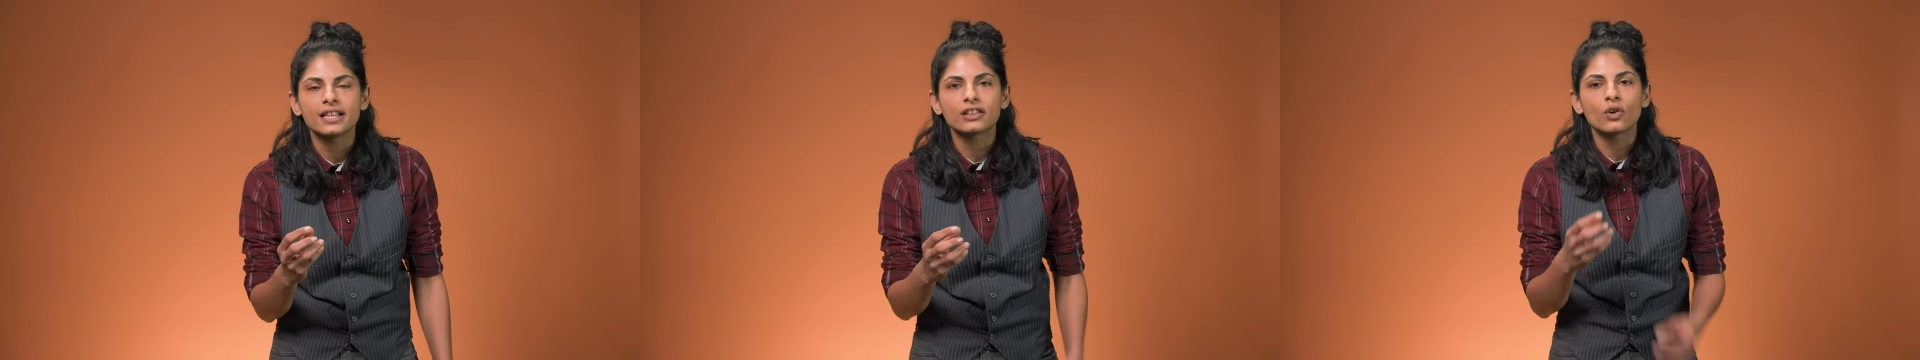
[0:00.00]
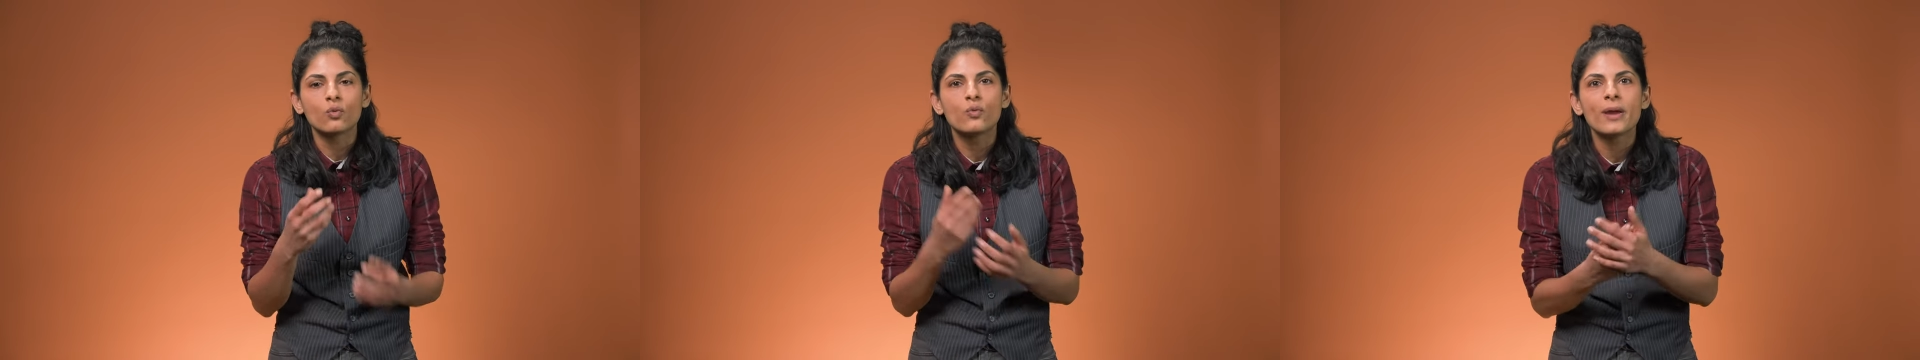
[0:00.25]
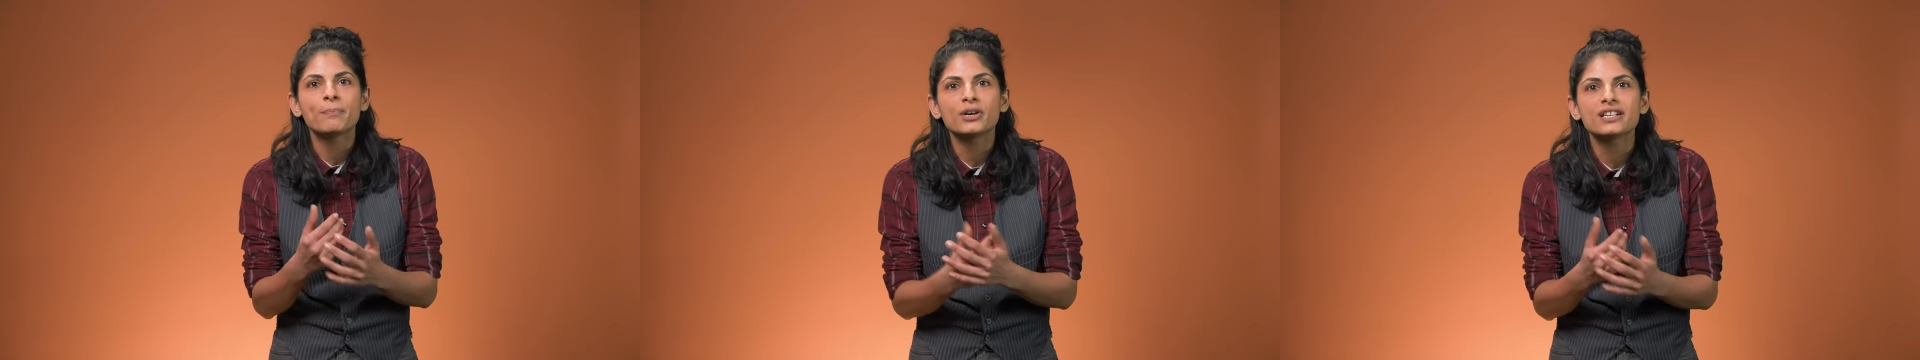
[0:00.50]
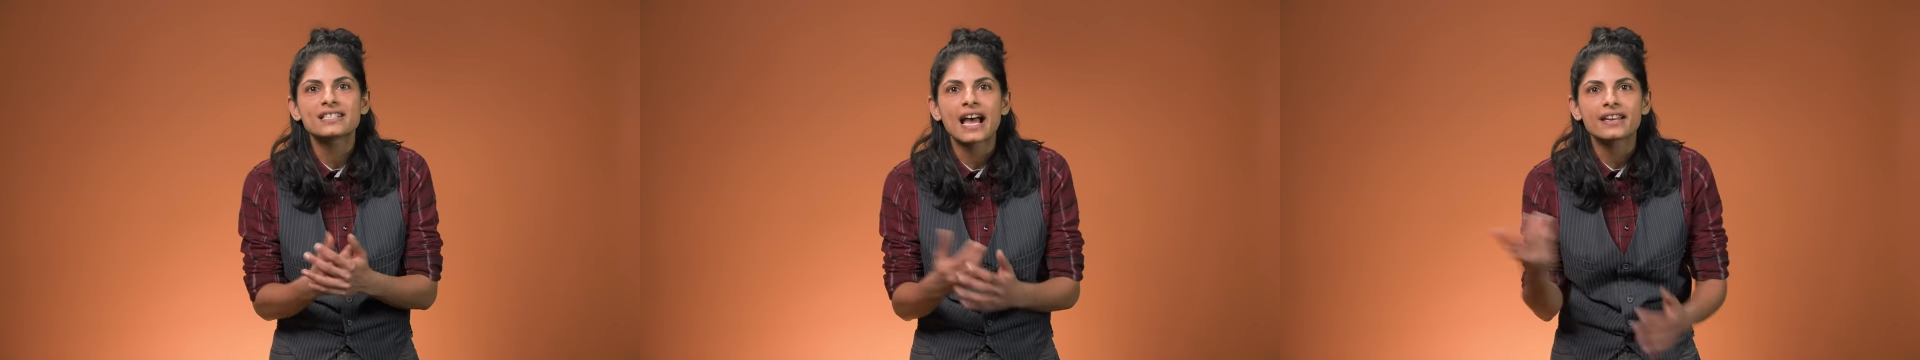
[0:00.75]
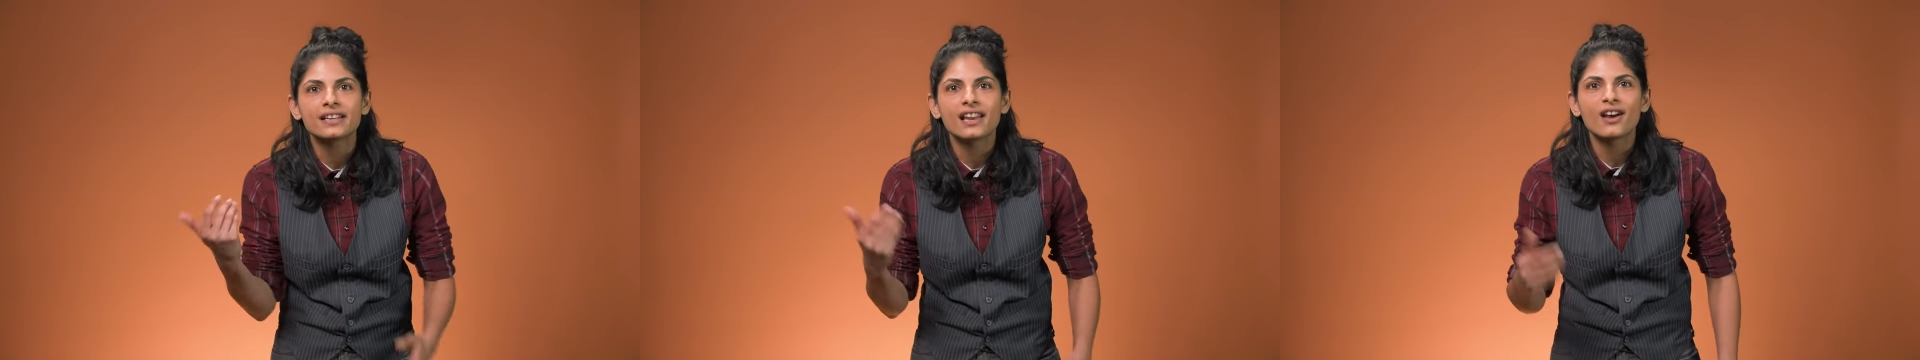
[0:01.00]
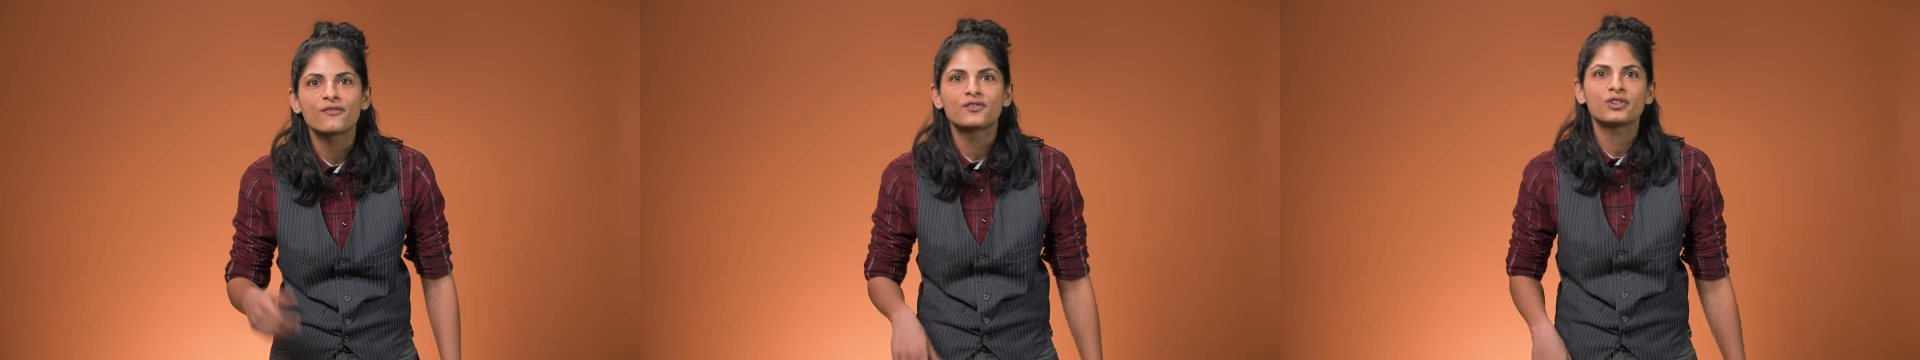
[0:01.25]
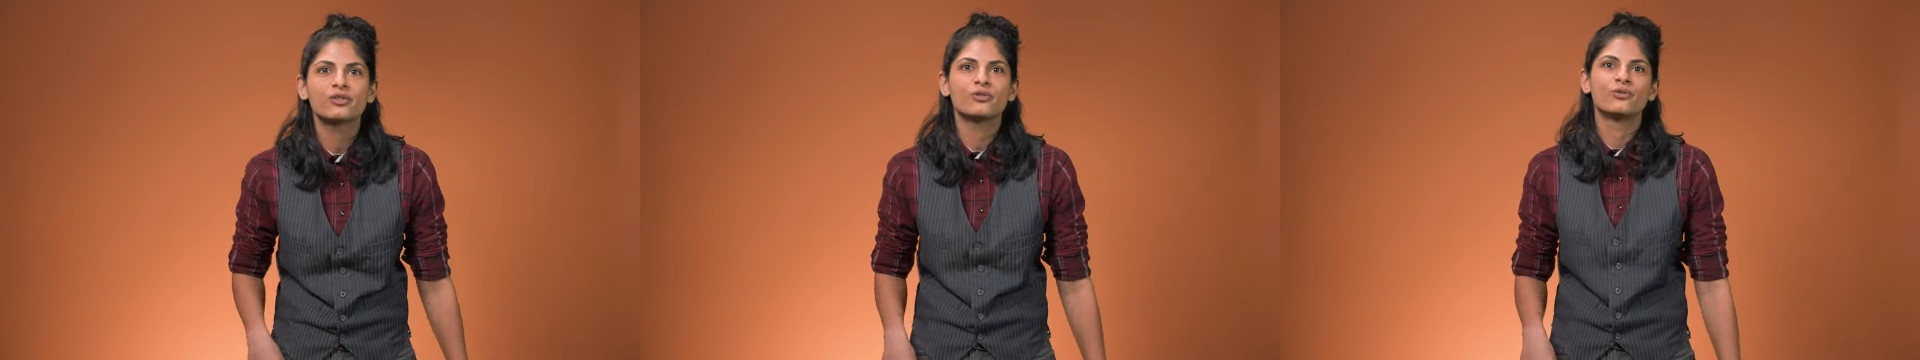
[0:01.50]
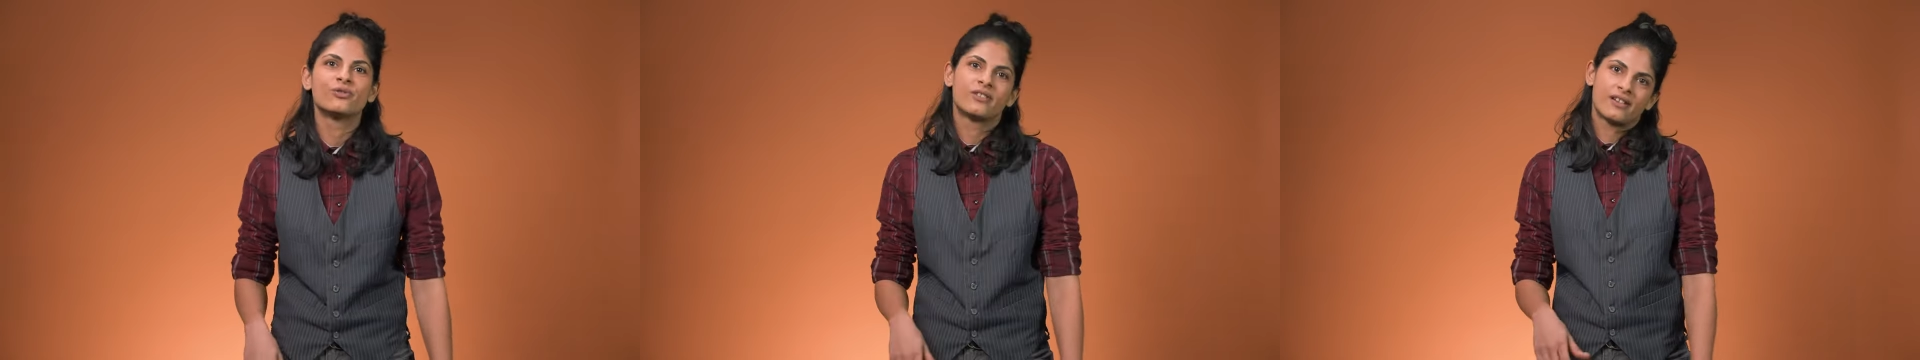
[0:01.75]
that the whippers are in love
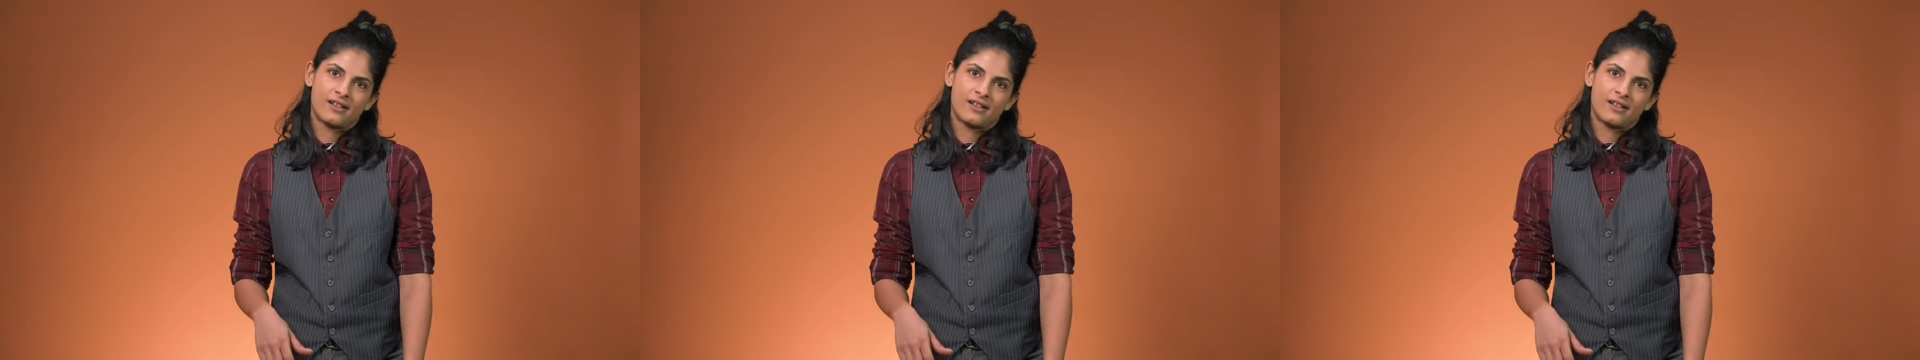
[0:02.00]
too.